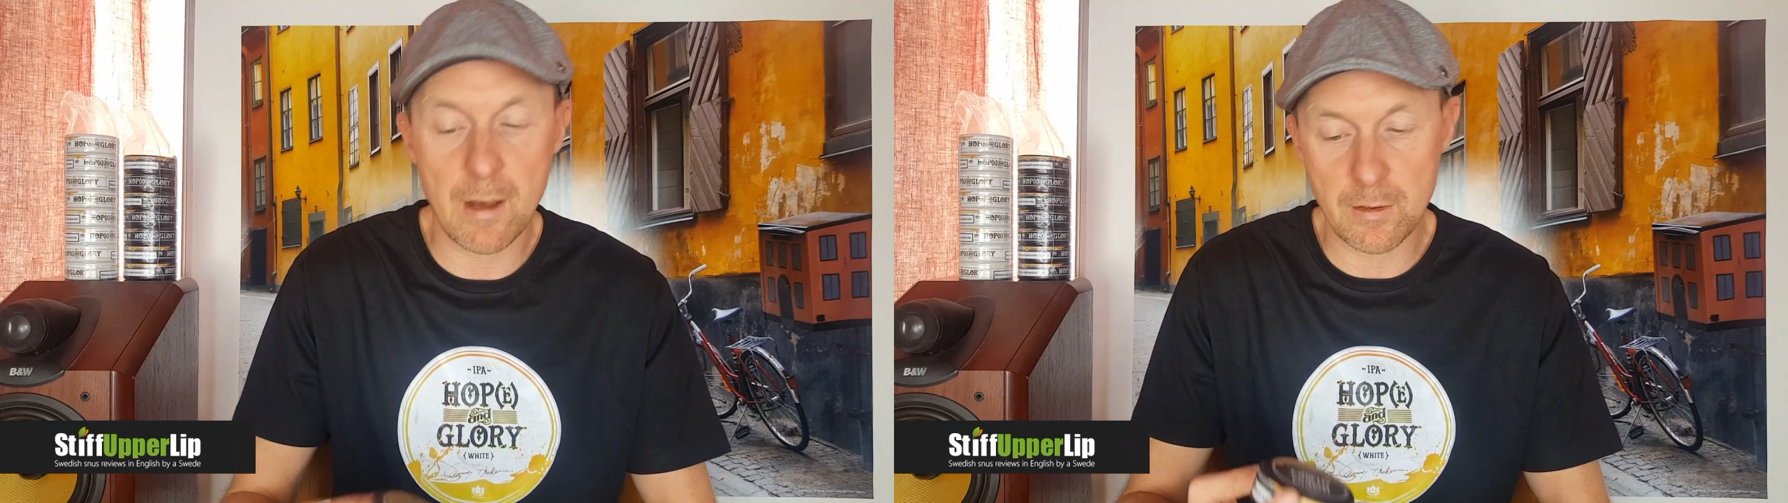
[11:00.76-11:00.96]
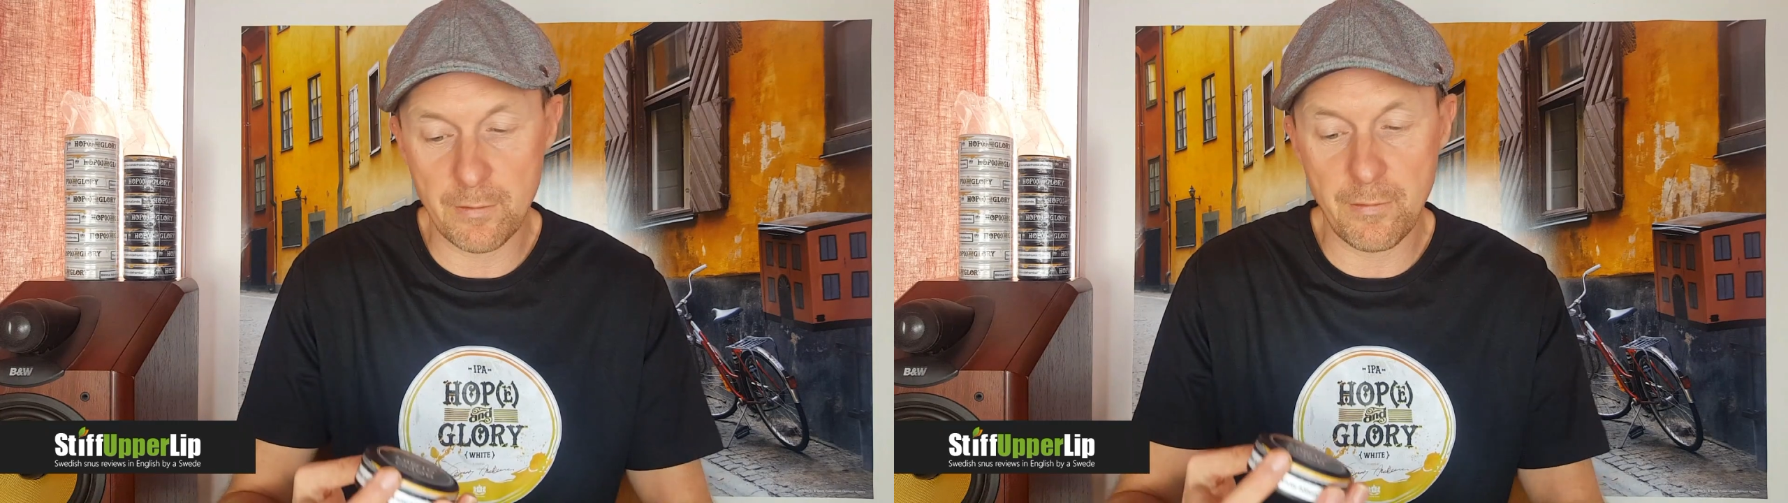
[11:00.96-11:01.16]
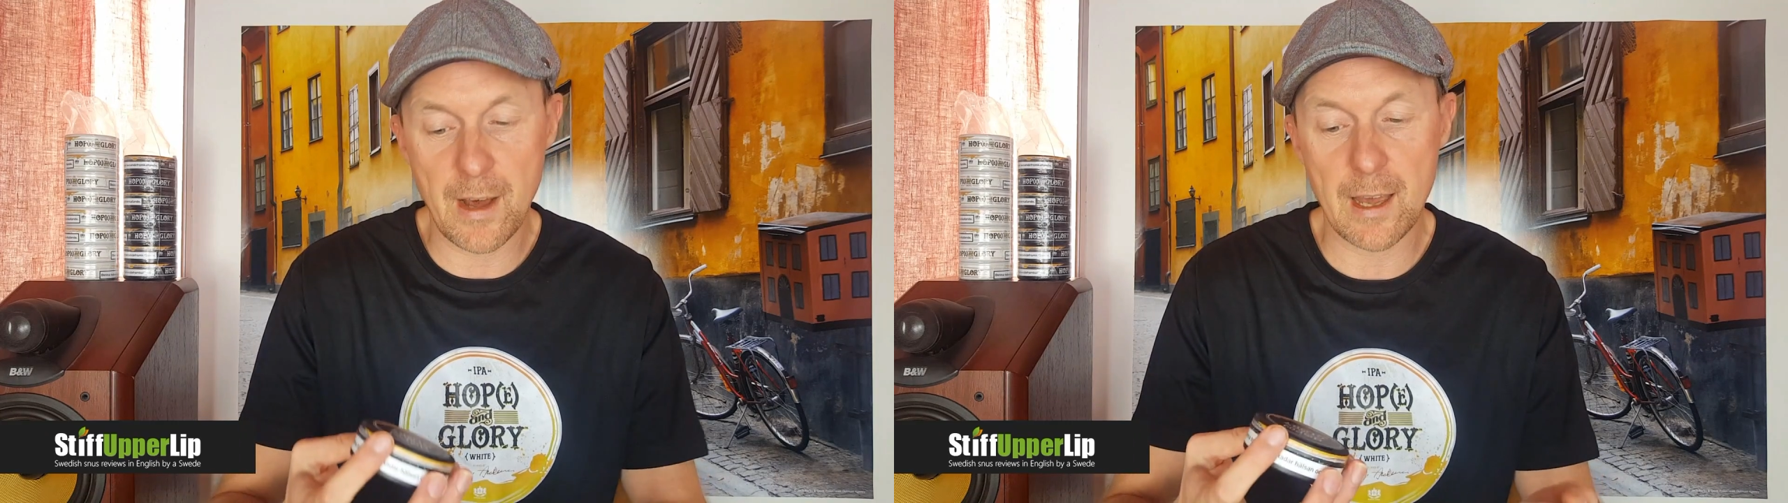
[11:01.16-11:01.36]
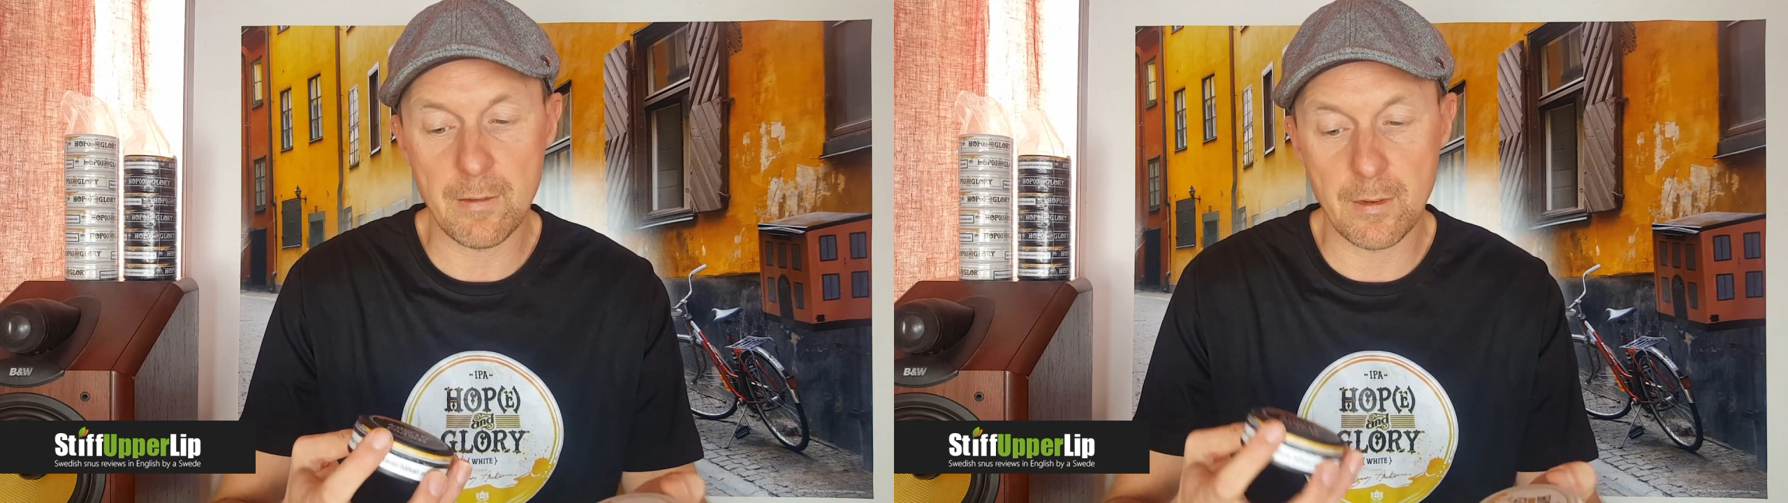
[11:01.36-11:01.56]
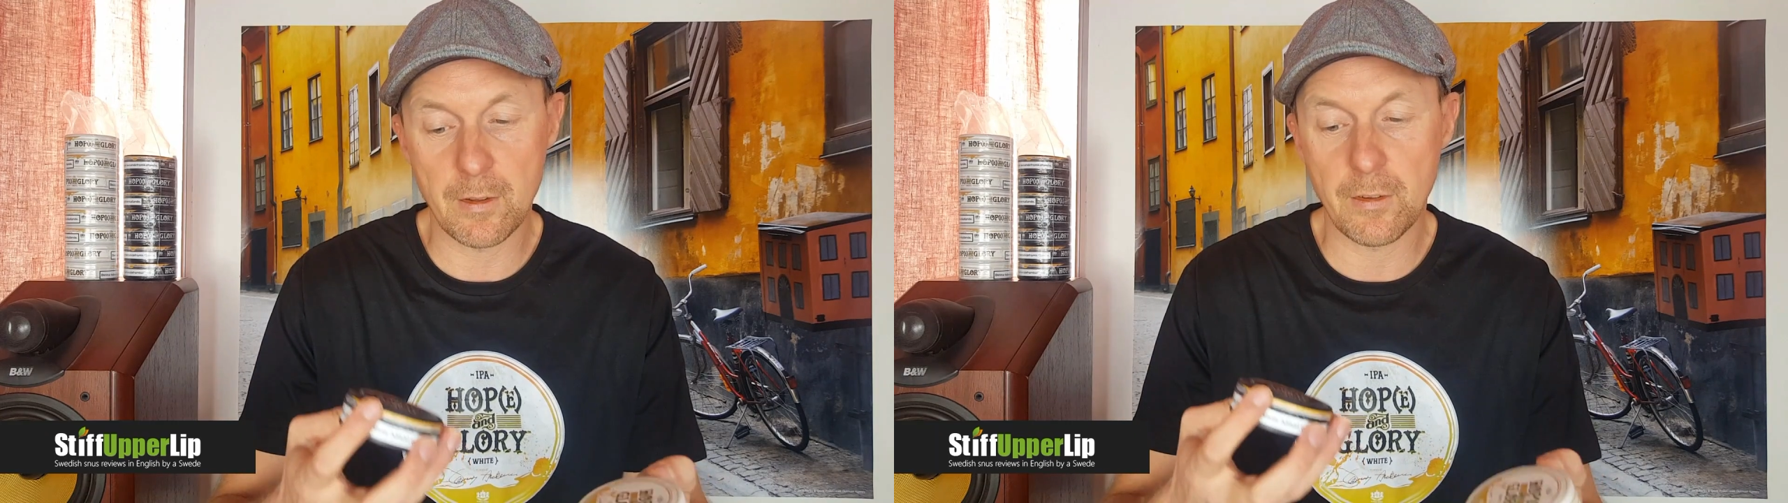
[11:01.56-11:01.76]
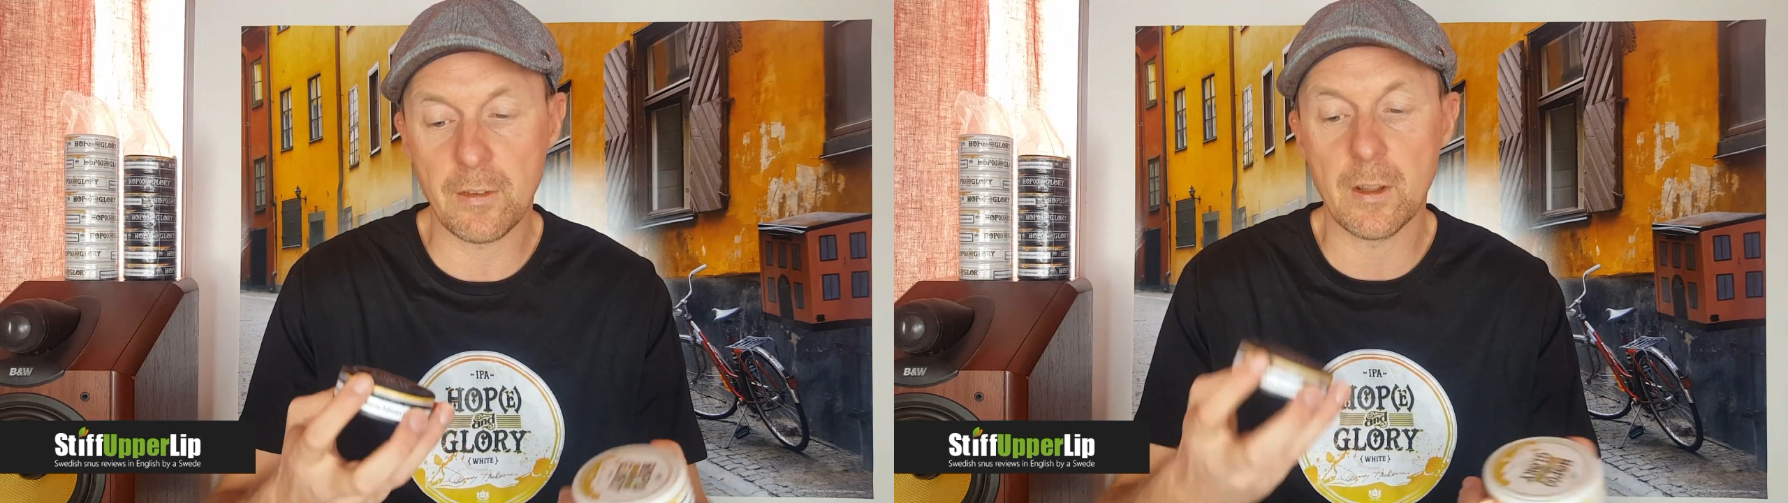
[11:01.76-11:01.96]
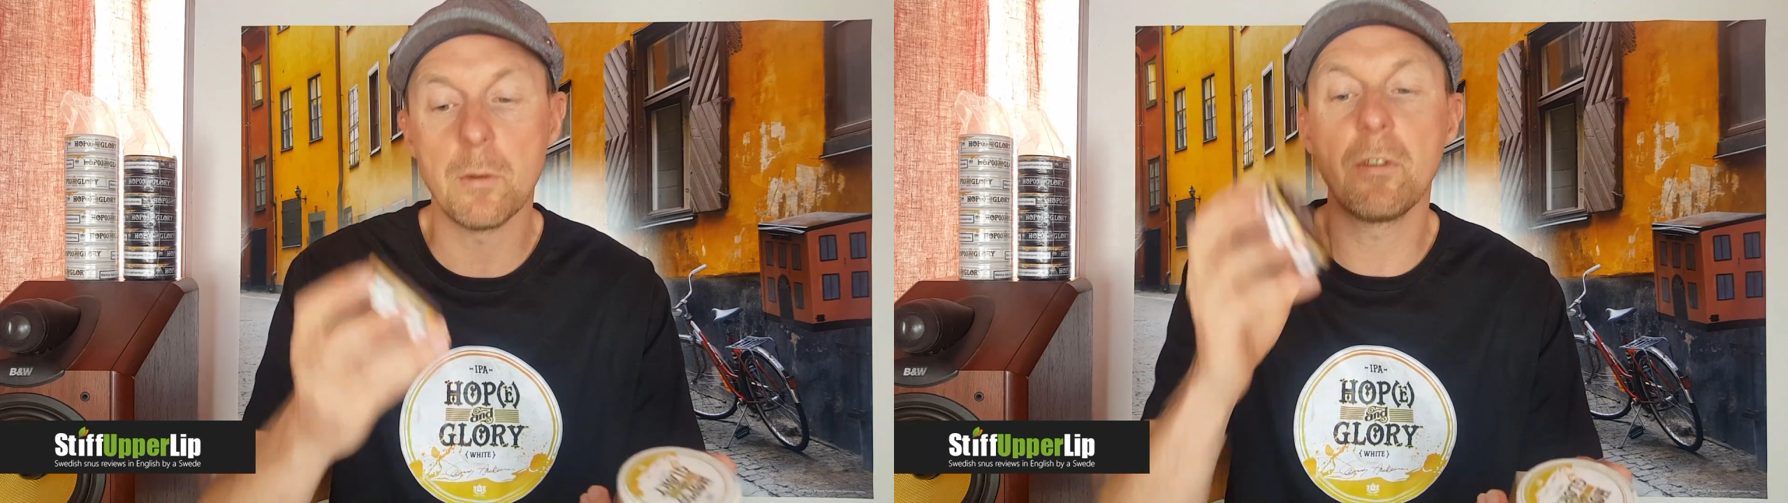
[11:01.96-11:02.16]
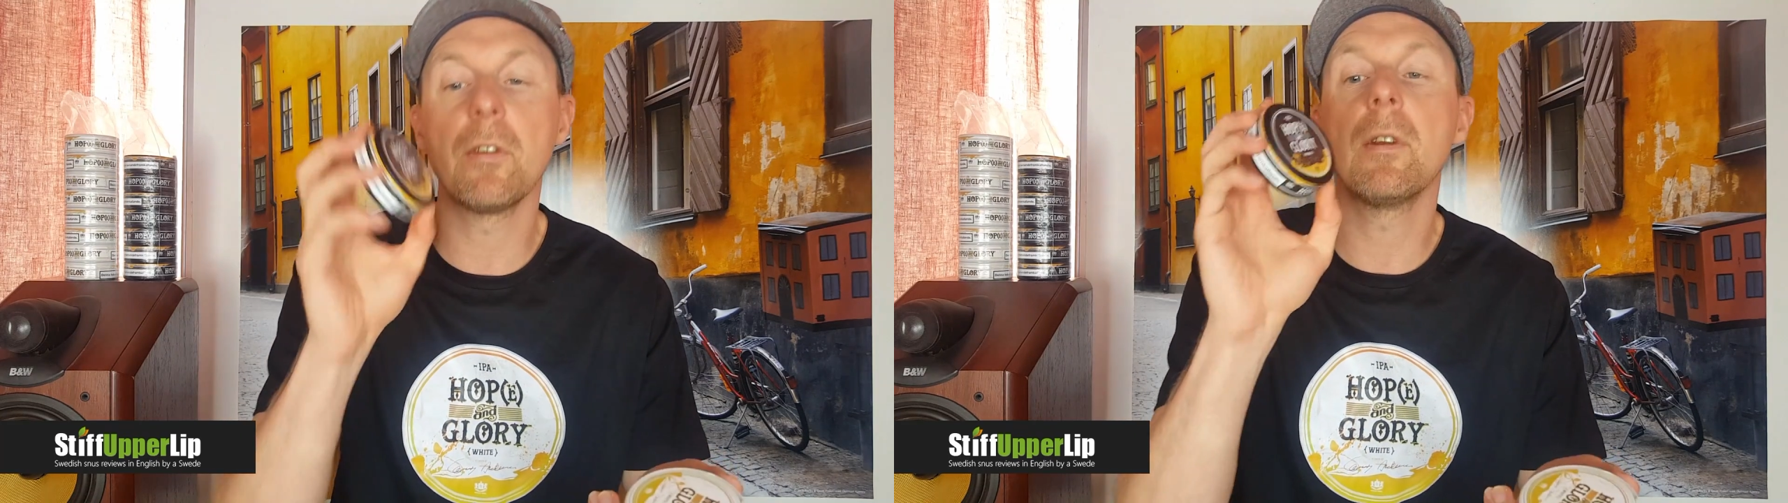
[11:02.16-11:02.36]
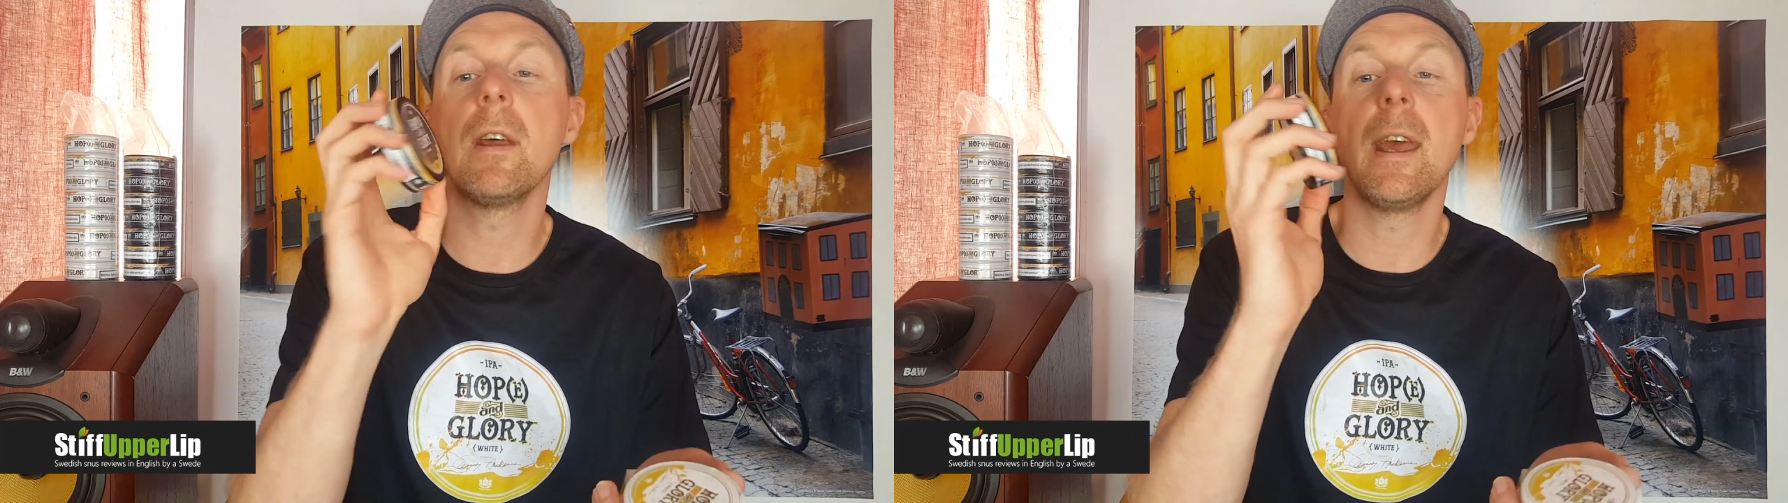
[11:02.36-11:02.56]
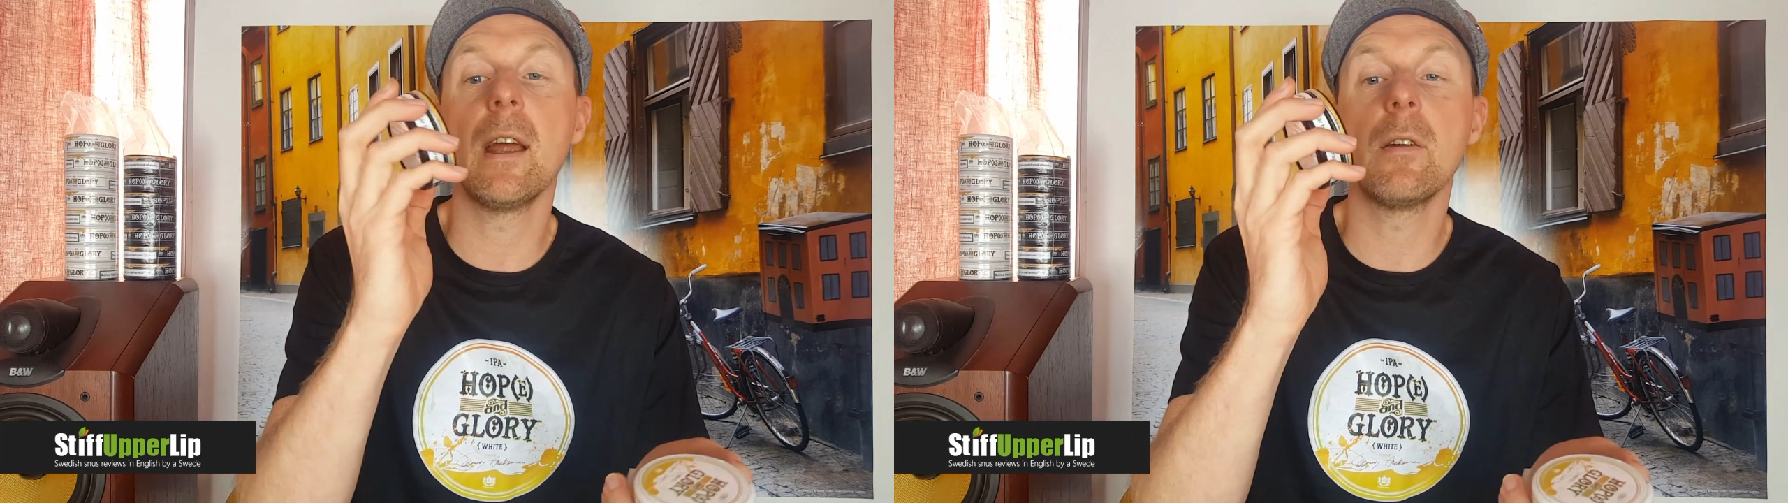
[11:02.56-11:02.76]
out of 5 snus
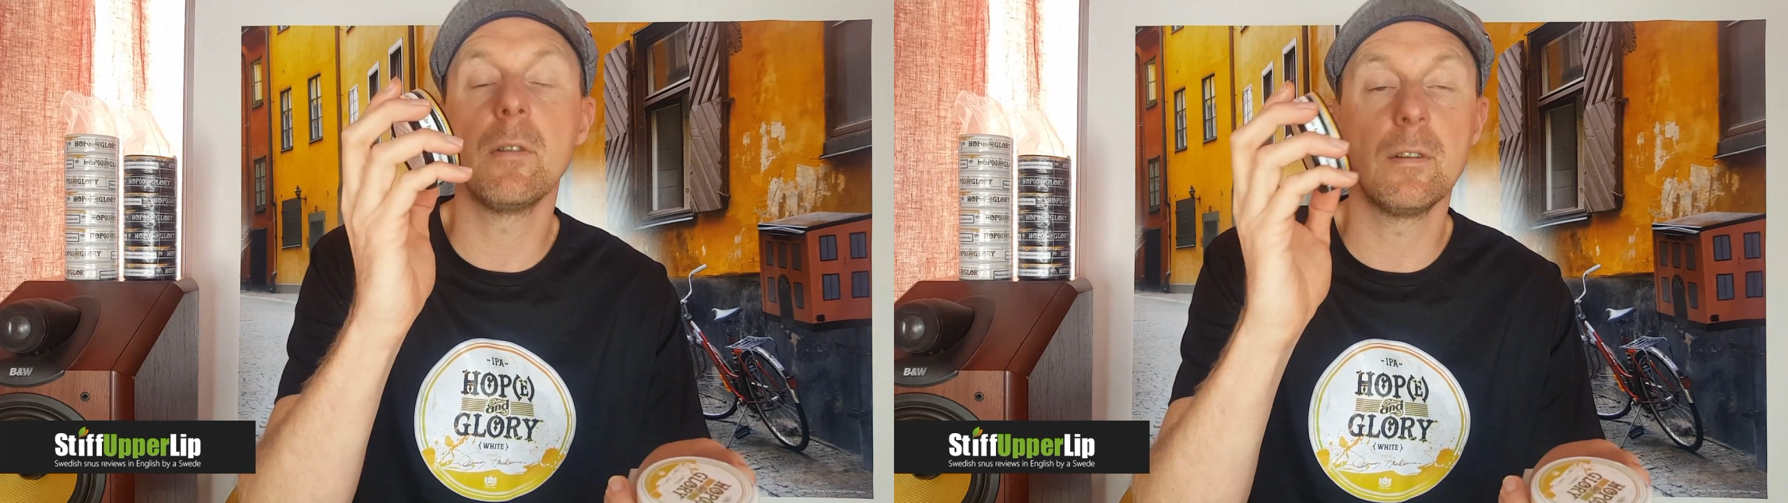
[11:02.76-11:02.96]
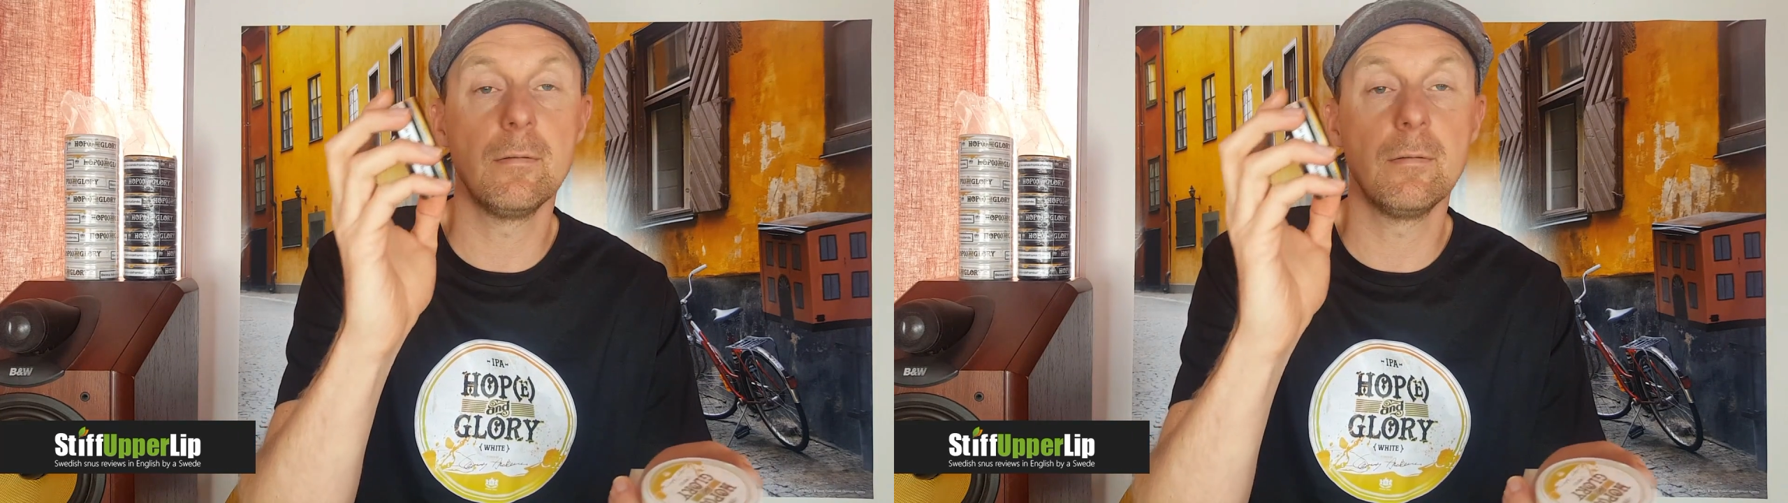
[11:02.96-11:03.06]
here,